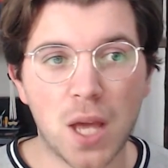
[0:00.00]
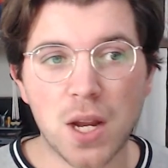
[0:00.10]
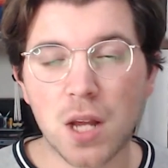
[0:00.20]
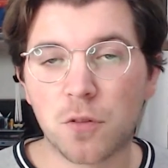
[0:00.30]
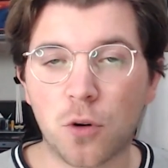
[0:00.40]

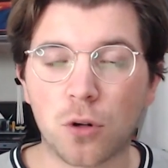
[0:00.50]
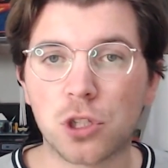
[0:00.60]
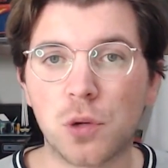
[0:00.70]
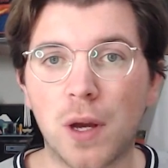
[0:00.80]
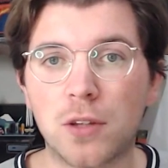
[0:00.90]
And then, of
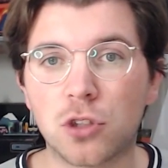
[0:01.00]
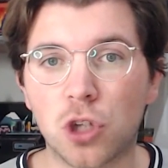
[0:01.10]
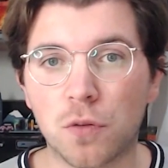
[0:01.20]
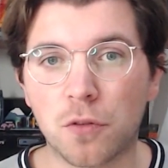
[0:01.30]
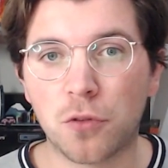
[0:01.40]
course, create the
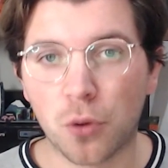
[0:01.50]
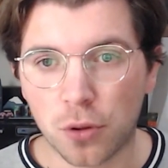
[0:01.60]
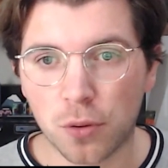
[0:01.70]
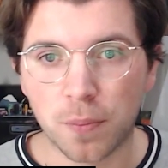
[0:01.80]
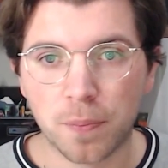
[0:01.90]
server for
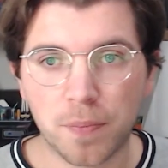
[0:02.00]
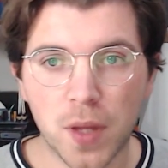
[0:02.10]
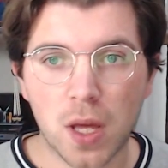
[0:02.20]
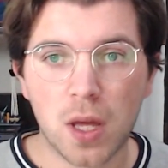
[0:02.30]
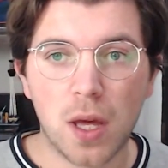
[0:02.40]
you.
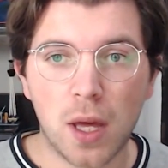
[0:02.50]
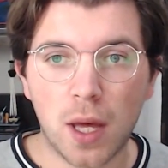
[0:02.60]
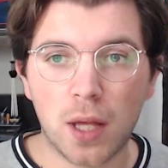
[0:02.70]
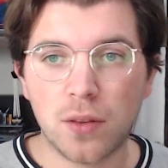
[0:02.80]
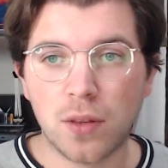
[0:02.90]

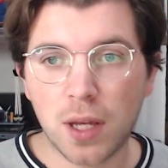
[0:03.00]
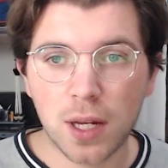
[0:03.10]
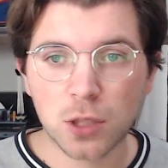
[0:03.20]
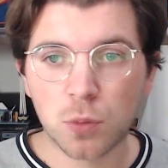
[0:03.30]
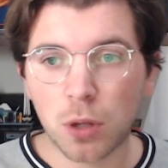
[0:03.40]
And
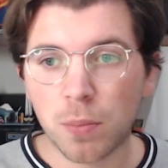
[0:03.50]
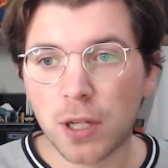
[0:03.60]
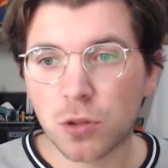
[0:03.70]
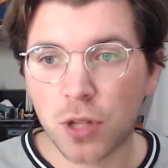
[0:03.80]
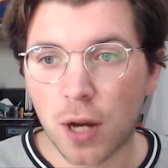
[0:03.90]
it has one
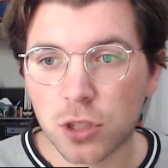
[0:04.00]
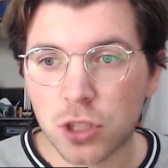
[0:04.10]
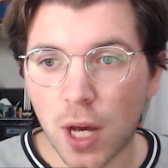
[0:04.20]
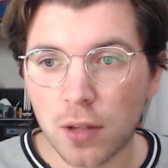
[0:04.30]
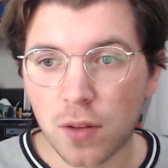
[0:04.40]
major
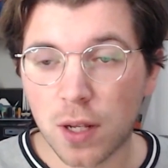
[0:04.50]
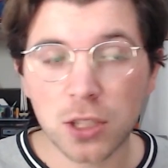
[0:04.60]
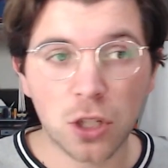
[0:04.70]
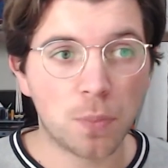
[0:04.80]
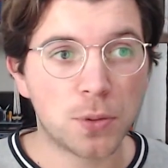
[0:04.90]
downside. It
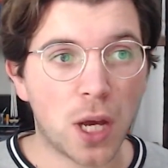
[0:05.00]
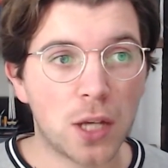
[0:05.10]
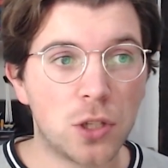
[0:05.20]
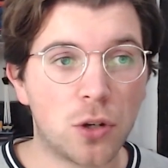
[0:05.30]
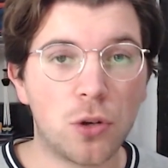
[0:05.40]
has an
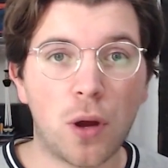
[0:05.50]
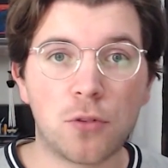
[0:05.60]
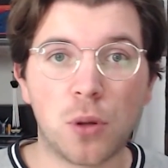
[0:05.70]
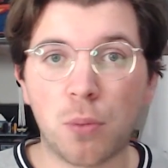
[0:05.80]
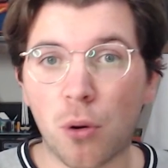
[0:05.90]
upside. You can do
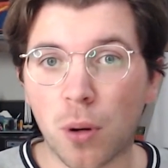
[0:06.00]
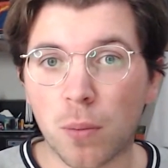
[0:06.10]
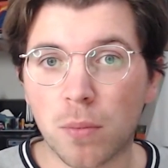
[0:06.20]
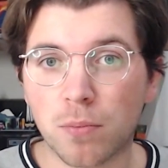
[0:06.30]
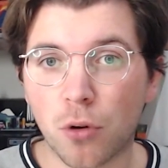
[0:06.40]
everything
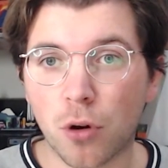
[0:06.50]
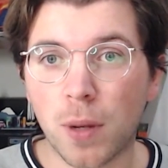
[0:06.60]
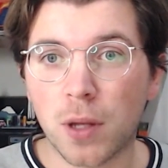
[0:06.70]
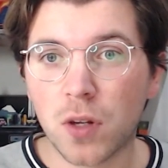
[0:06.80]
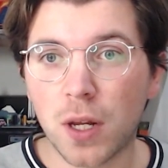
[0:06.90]

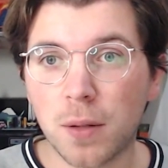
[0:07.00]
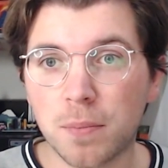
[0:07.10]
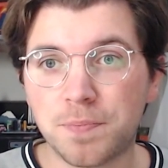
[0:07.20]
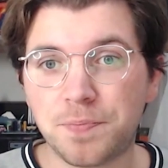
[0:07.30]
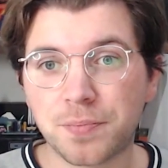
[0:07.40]
programmatically.
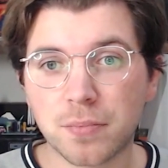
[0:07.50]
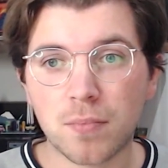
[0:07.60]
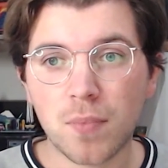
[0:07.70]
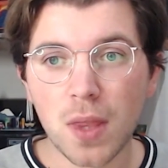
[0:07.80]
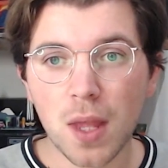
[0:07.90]

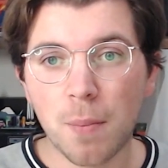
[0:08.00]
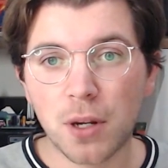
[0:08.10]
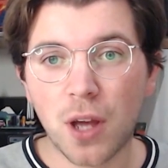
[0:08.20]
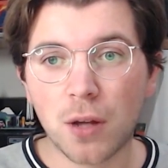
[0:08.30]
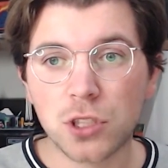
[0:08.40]
But
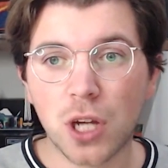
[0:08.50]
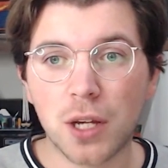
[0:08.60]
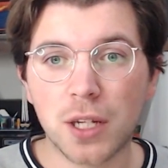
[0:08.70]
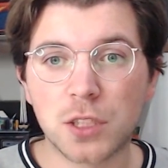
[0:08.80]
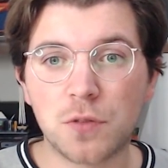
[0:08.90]
the
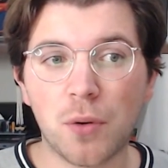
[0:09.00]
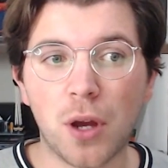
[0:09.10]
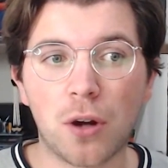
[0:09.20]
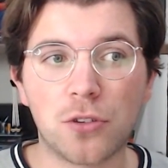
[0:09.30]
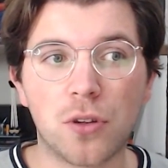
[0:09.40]
downside, it's very
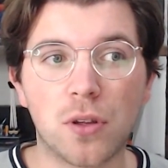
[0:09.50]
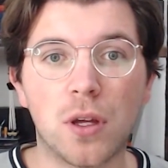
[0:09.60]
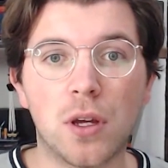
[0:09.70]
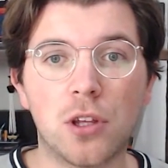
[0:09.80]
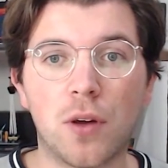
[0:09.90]
hard
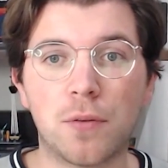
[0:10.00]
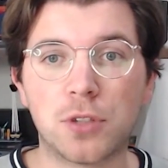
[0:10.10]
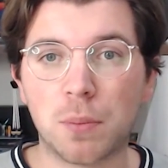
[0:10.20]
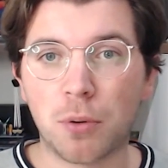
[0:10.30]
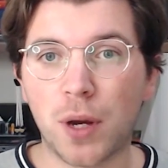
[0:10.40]
to have
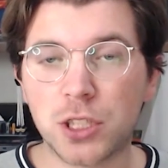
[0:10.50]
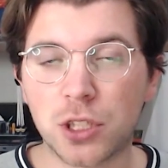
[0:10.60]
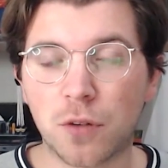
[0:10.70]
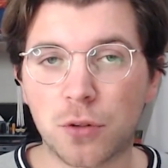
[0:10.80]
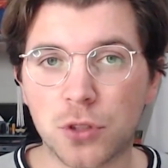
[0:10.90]
a separation of